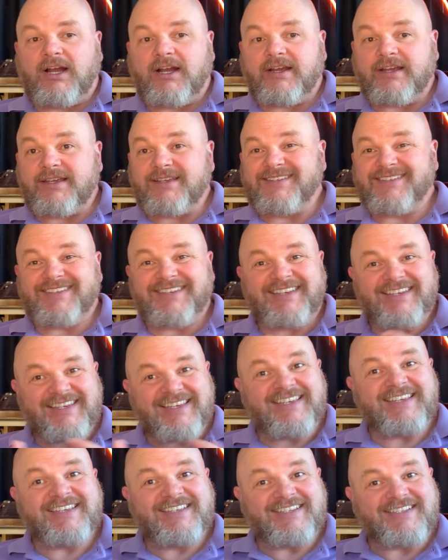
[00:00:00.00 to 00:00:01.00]
is
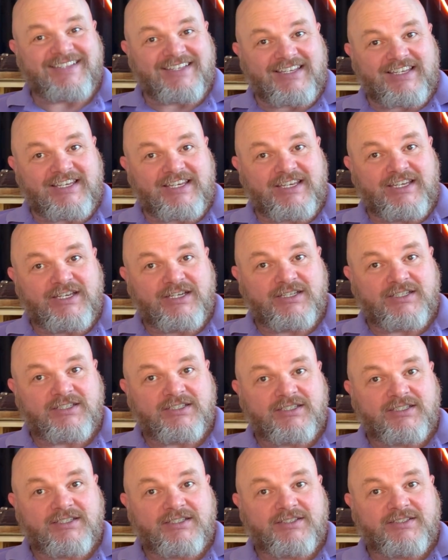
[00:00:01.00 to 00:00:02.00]
easy
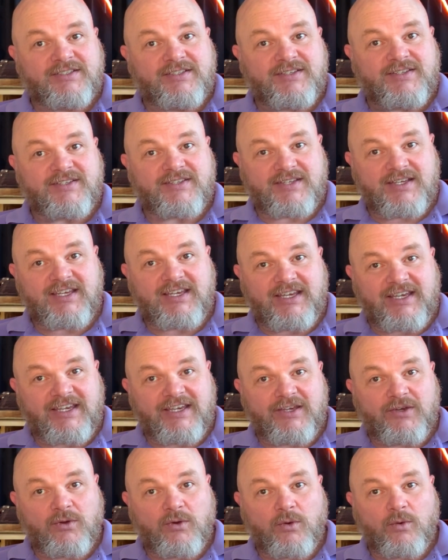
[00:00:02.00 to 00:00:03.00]
to
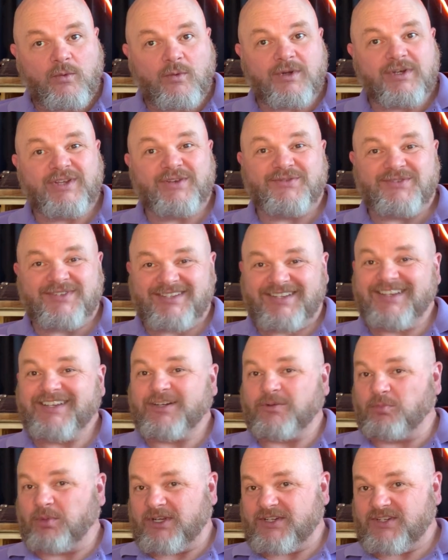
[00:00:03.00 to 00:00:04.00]
see when you've seen a
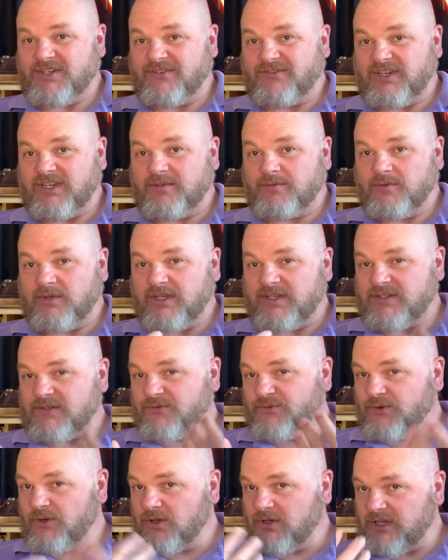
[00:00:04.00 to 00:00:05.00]
bunch of it. It's
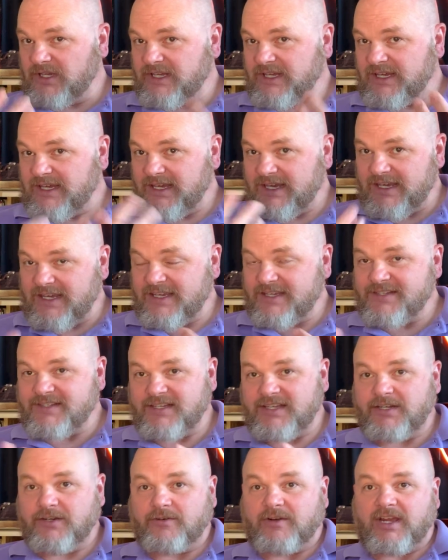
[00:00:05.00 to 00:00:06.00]
fairly
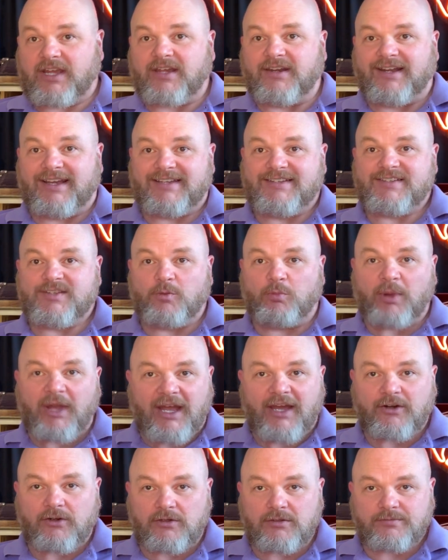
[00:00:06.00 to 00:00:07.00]
easy to recognize the
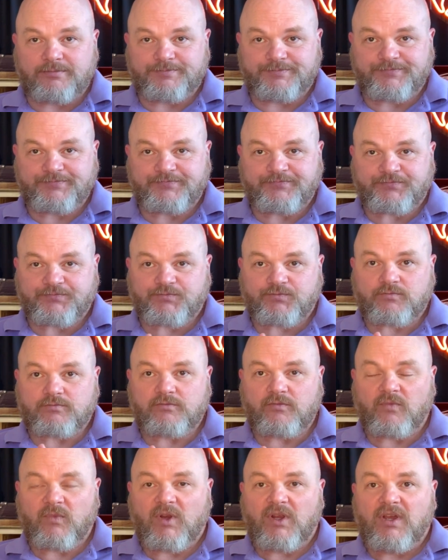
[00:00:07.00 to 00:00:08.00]
pattern.
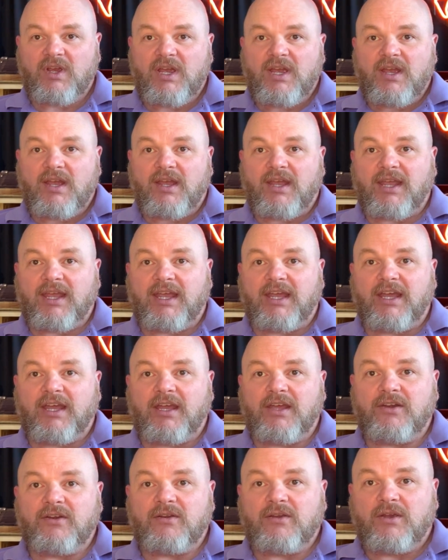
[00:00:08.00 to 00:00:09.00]

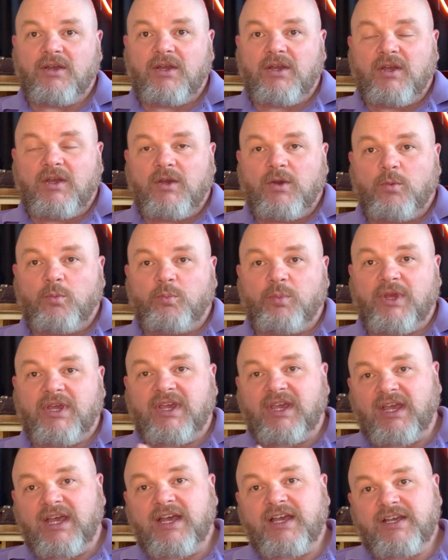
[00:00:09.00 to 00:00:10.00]
And
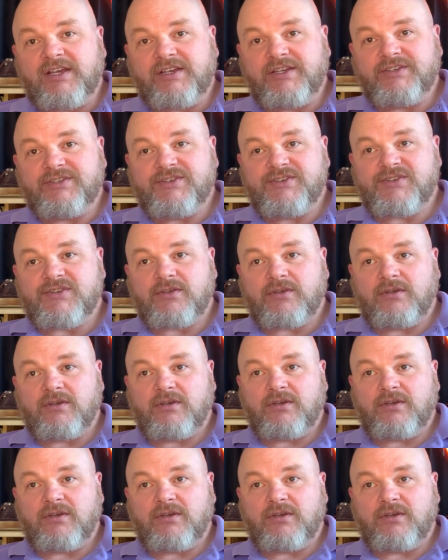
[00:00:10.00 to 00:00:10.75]
because